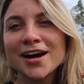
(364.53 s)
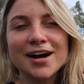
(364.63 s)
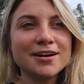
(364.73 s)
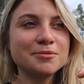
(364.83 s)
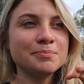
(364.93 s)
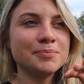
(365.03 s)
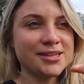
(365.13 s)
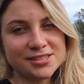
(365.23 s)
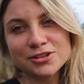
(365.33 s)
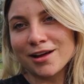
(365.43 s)

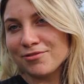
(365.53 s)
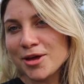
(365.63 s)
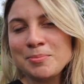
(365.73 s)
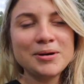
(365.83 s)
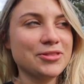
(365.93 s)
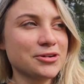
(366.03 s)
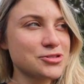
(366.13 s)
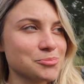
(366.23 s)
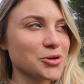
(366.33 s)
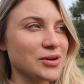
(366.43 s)
I still love them, but they're
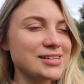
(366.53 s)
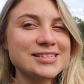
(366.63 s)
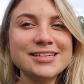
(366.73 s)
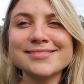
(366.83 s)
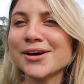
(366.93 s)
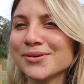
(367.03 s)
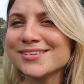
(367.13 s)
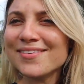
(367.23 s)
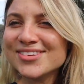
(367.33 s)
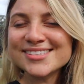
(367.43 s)
super rusty. So
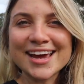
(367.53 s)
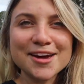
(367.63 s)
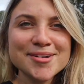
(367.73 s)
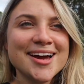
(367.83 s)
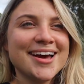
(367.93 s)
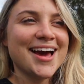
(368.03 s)
it's not the same.